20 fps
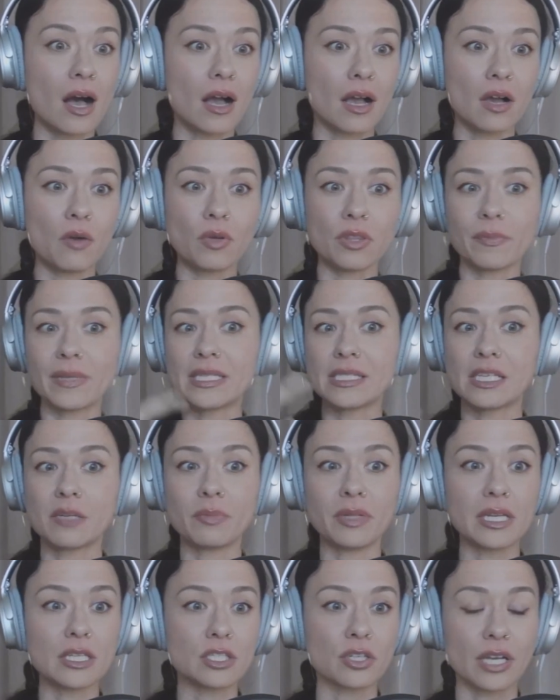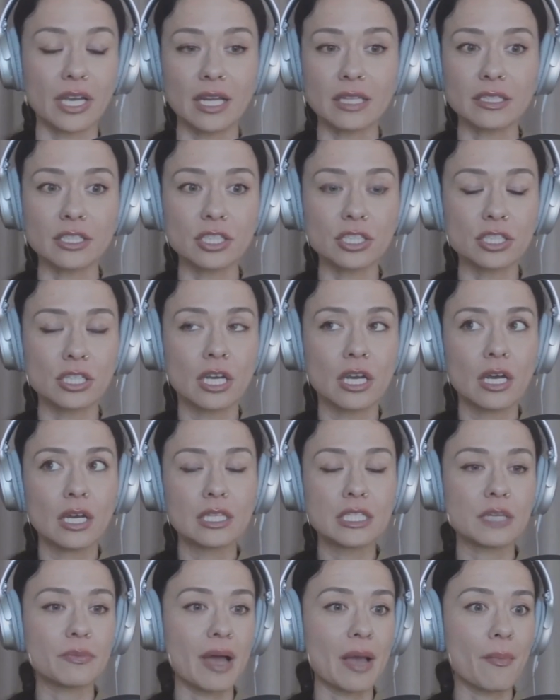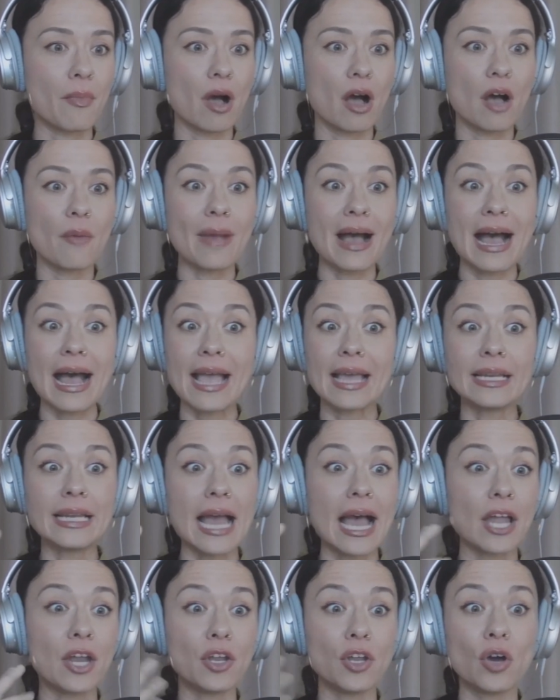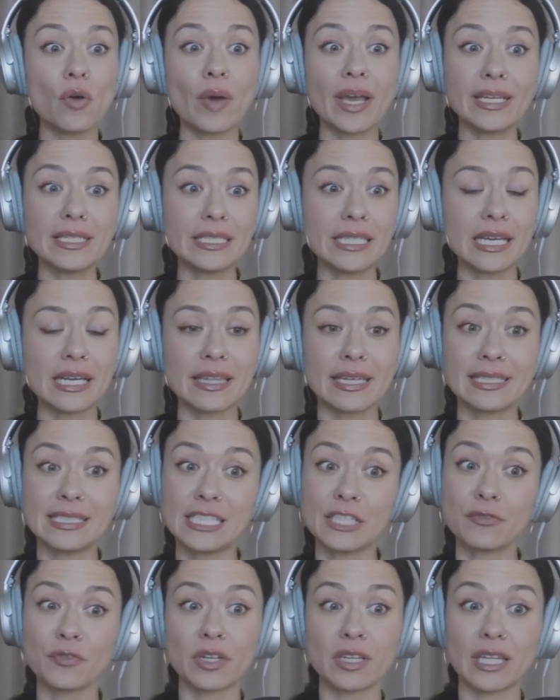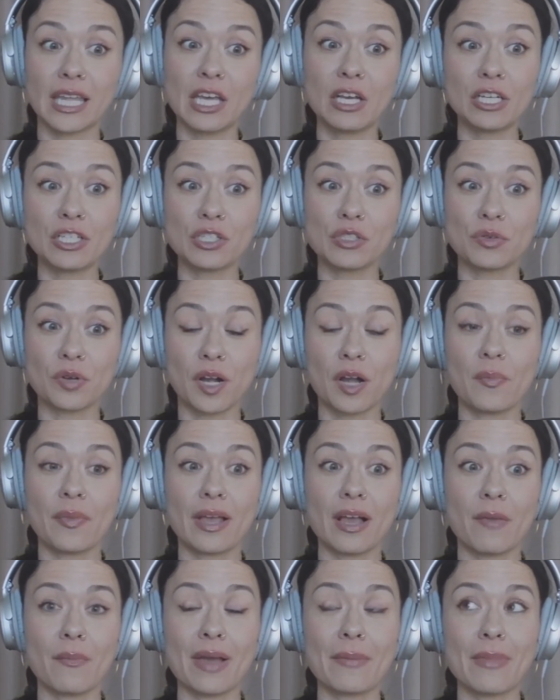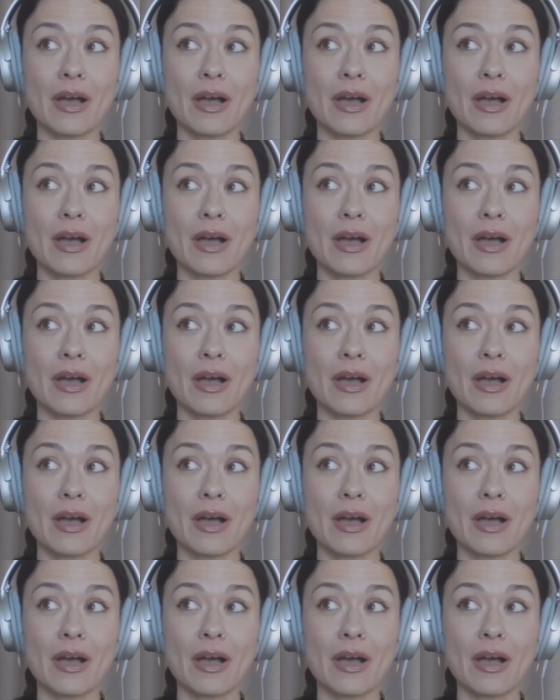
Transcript: Hakka with my siblings or English to my mom, I had no idea that different languages were coming out of my